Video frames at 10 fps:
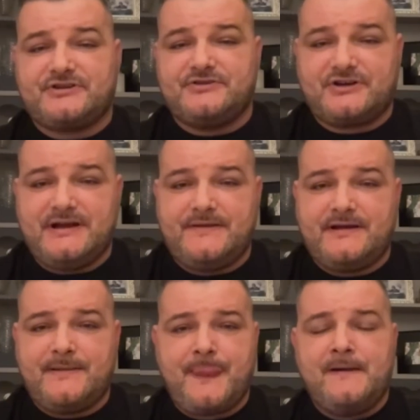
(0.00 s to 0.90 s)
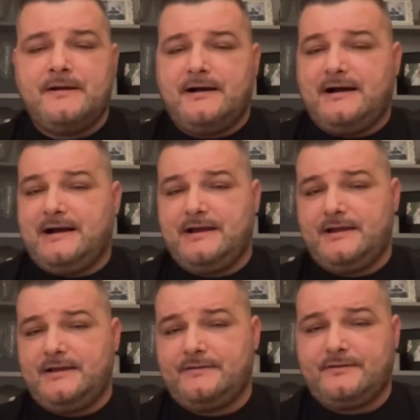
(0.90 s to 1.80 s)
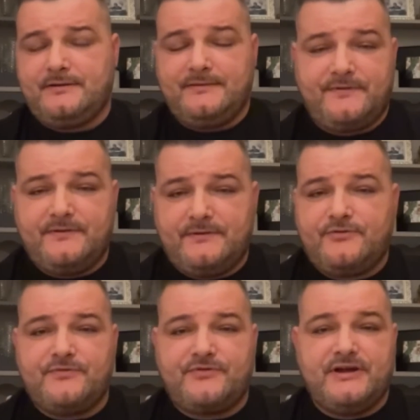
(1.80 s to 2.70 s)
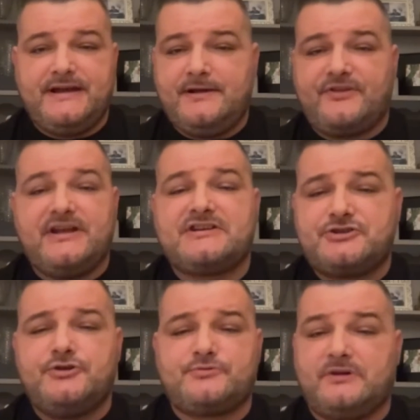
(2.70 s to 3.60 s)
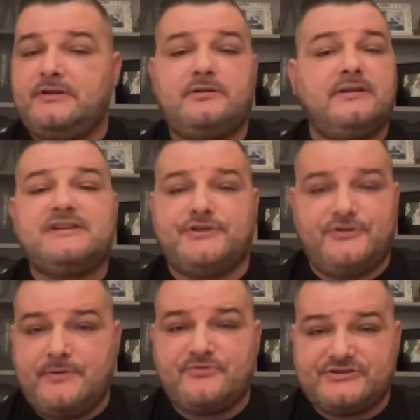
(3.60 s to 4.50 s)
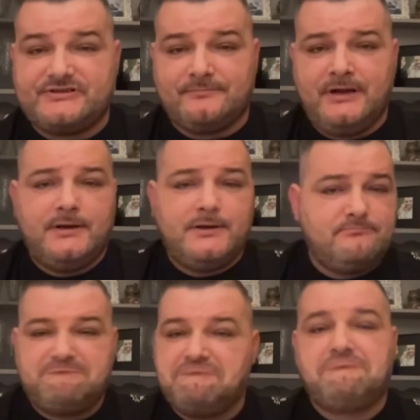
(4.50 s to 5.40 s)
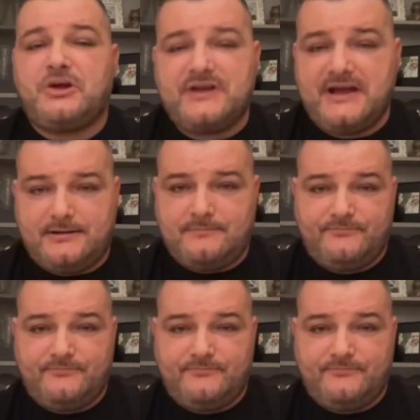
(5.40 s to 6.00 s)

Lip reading: as soon as I got in there. And the excuse, listen, you're in prison. Don't care.